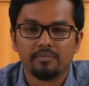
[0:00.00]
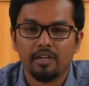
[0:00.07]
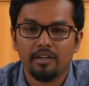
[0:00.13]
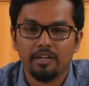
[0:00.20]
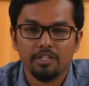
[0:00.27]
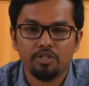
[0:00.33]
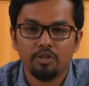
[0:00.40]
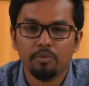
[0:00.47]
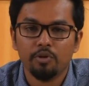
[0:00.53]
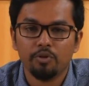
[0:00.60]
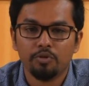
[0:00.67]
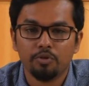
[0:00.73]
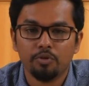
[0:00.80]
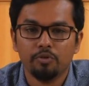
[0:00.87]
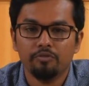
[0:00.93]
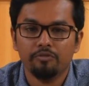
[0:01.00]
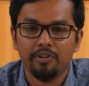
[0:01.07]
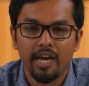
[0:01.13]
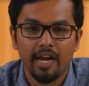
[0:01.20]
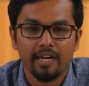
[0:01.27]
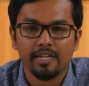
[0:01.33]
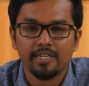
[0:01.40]
distributes through
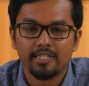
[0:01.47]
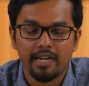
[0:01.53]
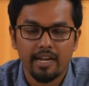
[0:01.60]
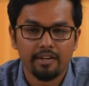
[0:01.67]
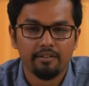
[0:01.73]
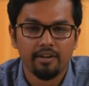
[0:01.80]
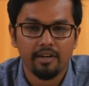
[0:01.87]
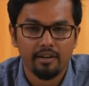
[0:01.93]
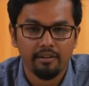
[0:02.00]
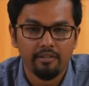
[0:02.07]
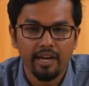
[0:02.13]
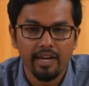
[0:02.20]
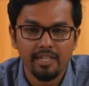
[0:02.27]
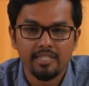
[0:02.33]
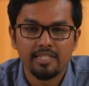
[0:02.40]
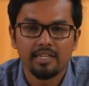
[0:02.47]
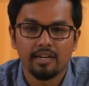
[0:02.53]
vehicles like rails,